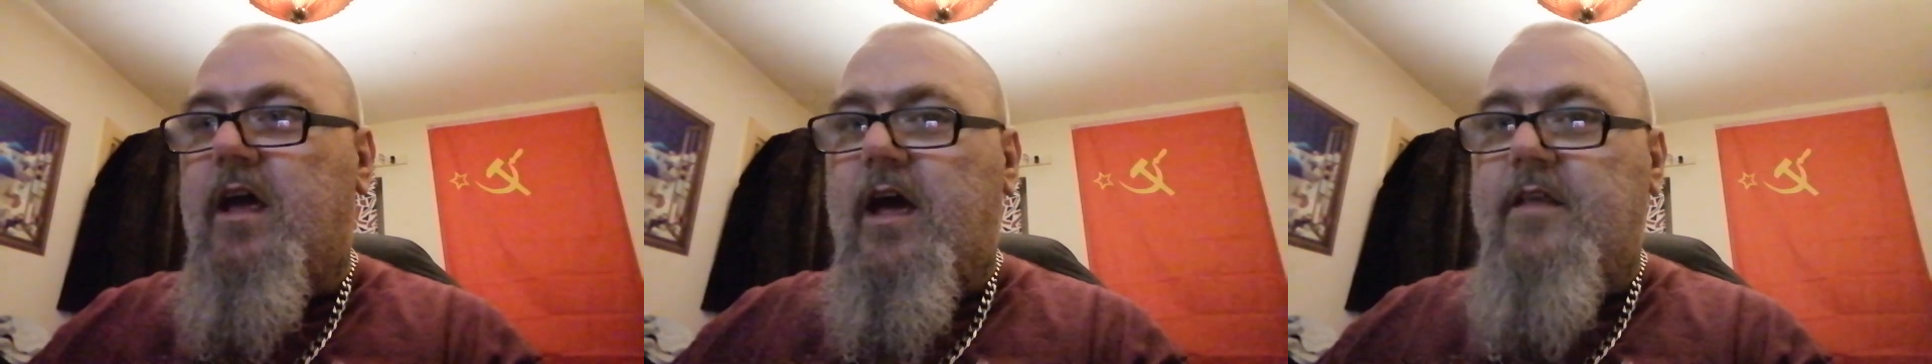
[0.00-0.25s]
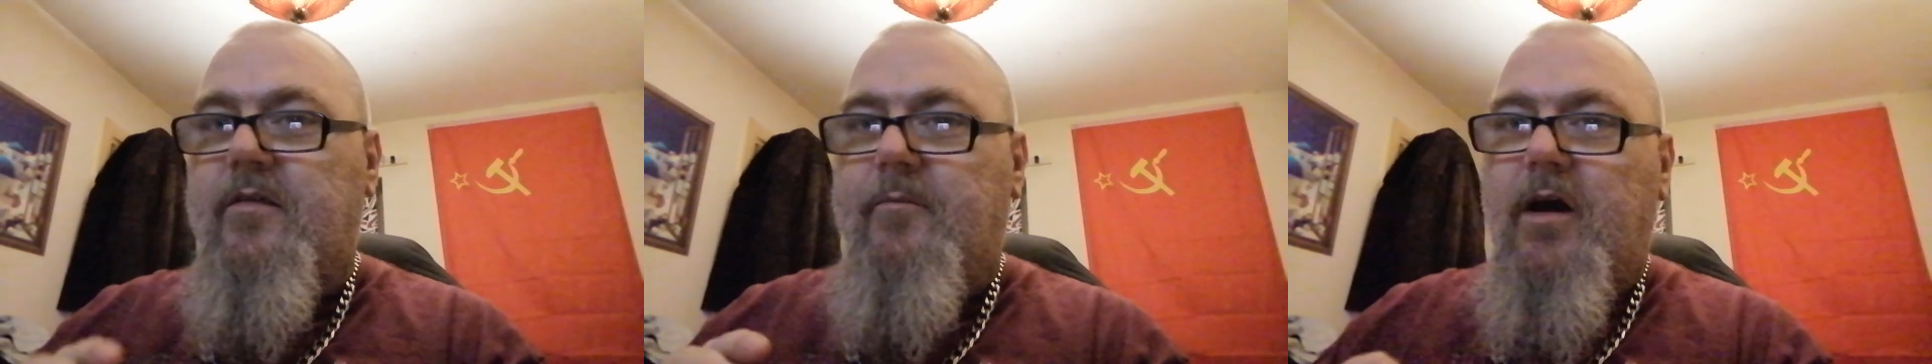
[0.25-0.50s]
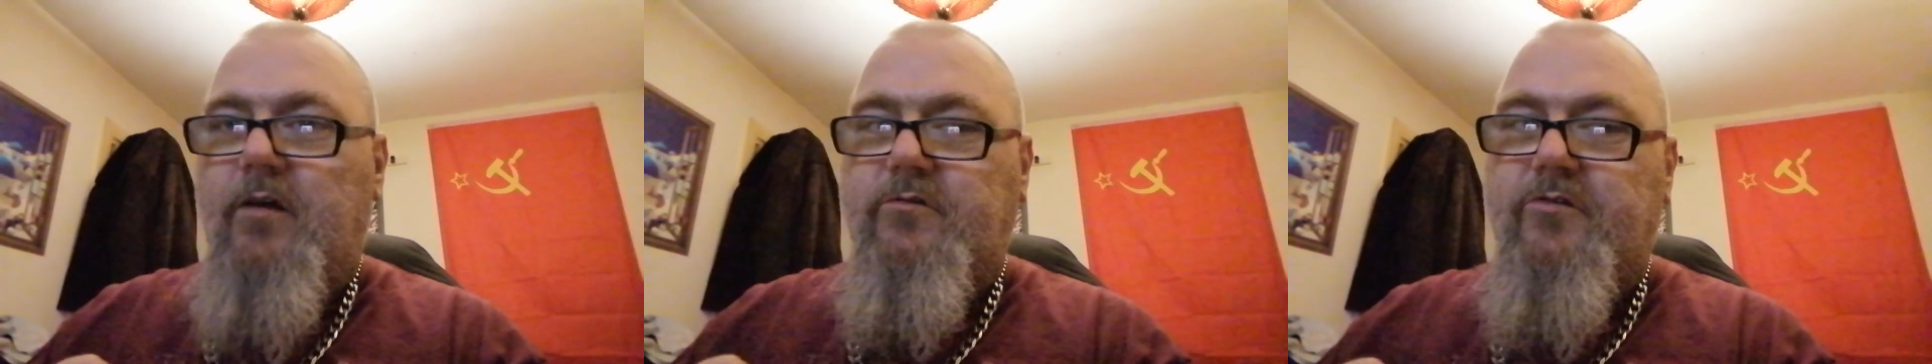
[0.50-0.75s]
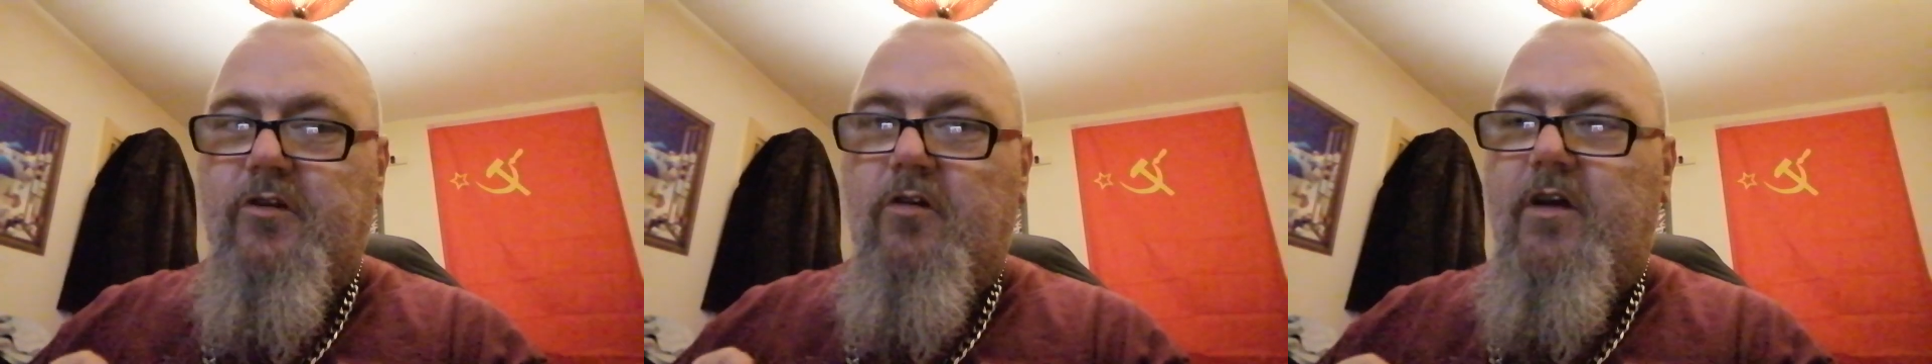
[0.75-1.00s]
at the
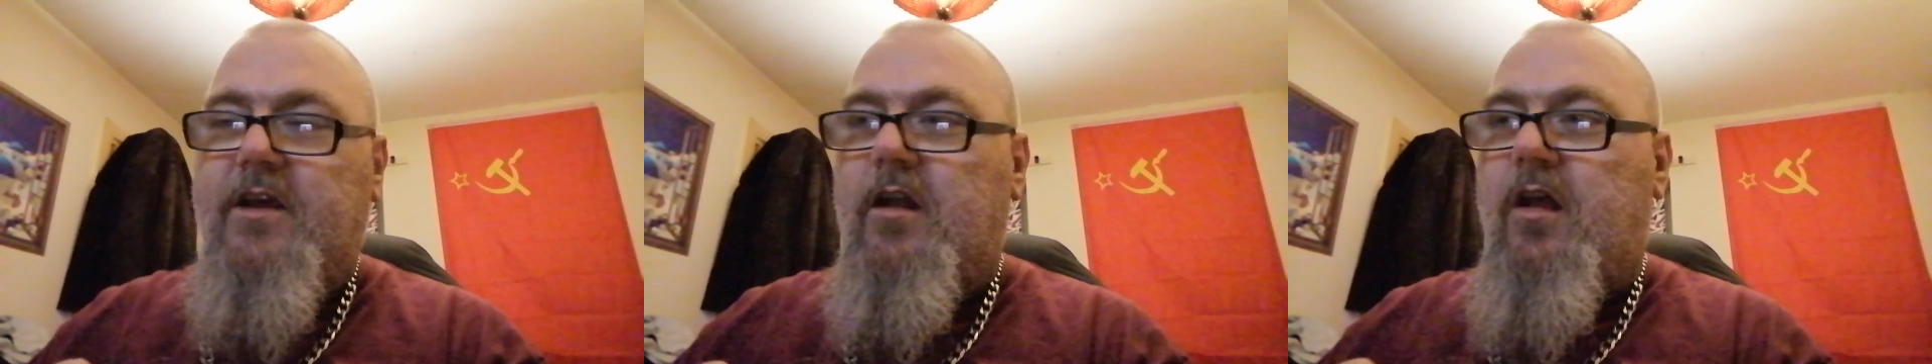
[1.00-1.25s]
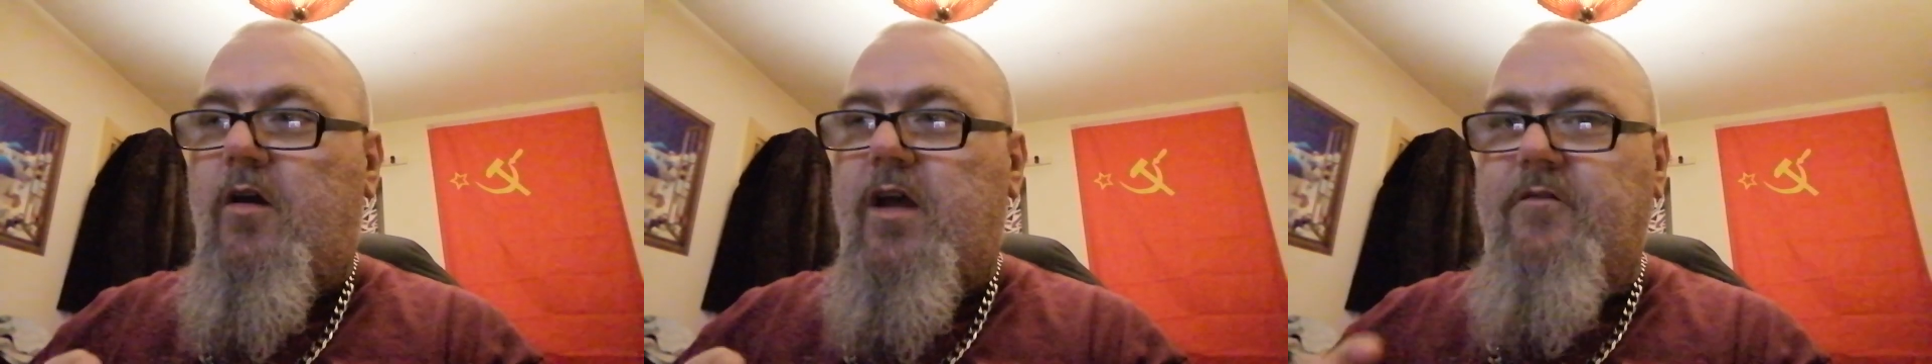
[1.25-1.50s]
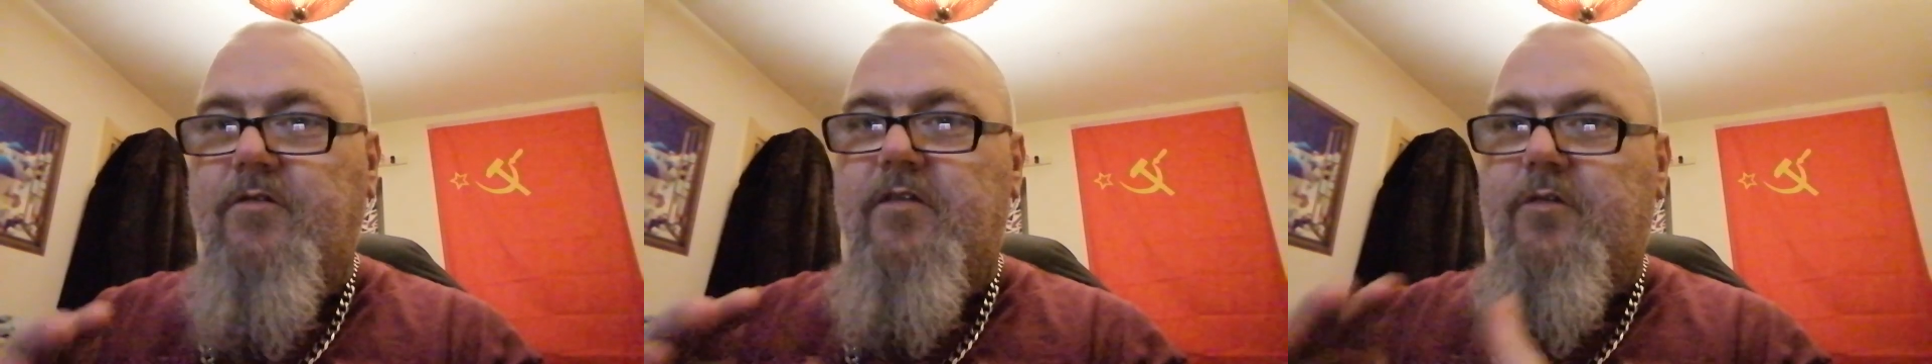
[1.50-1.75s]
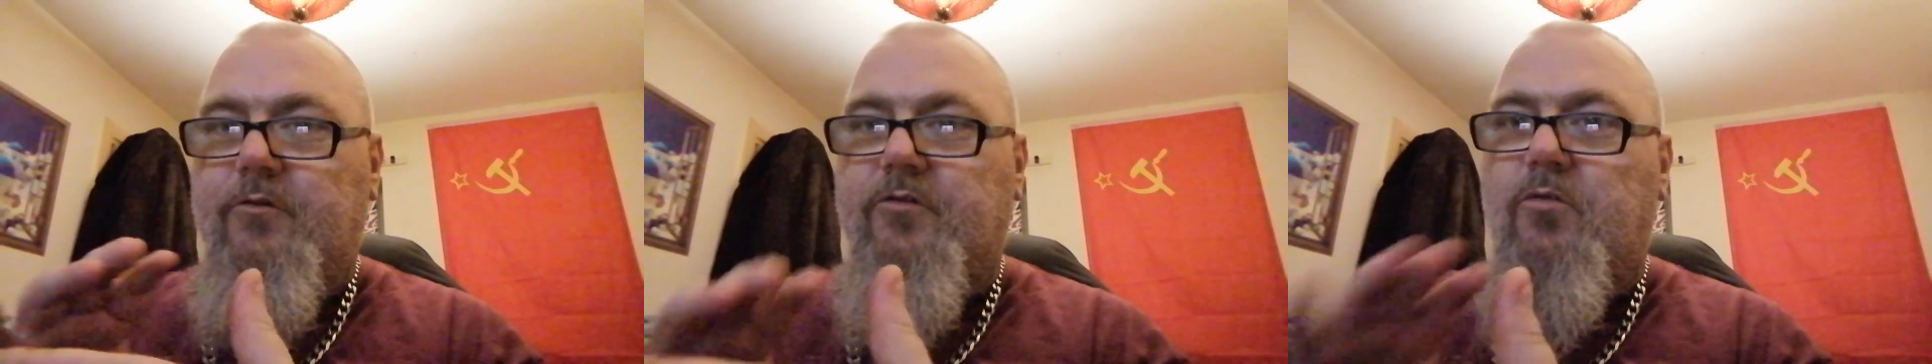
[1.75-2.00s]
most, like, you know, even
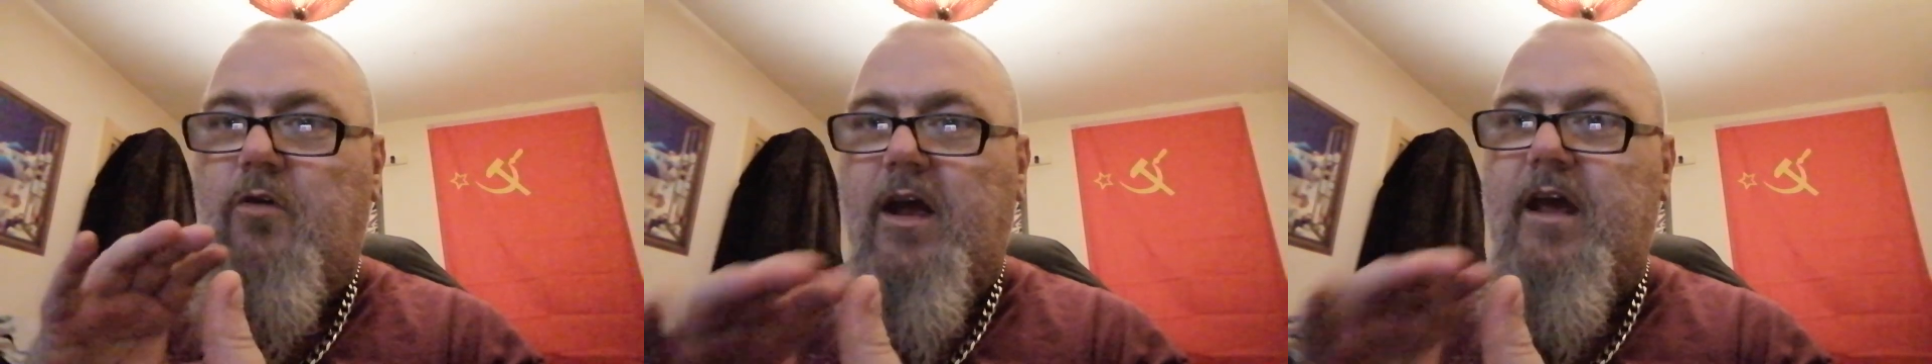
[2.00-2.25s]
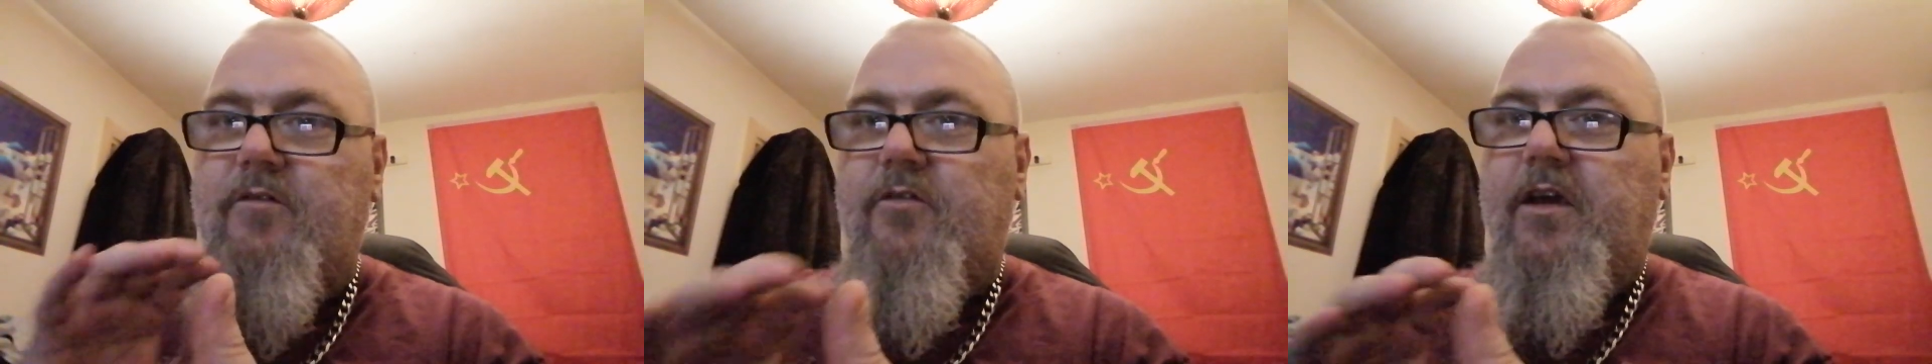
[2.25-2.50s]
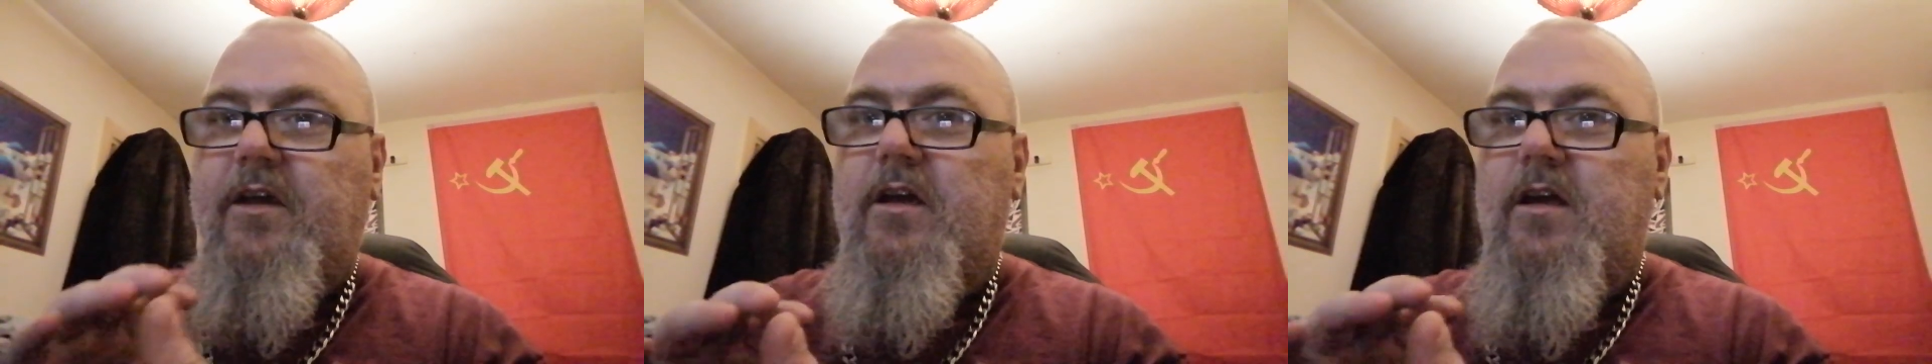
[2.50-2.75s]
if it was quite heavy,